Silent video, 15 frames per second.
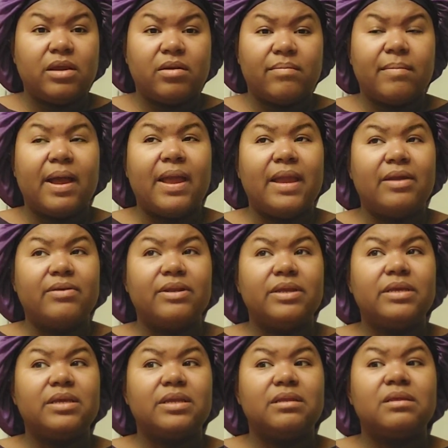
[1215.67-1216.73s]
My hair
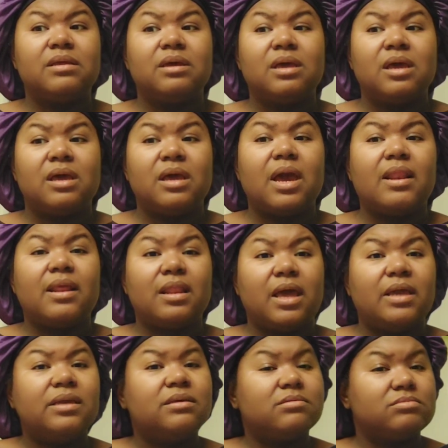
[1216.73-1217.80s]
did kind of like
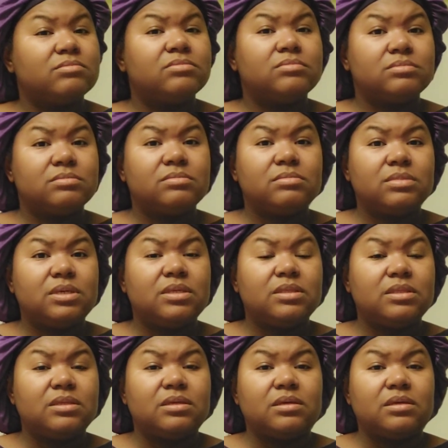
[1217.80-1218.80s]
get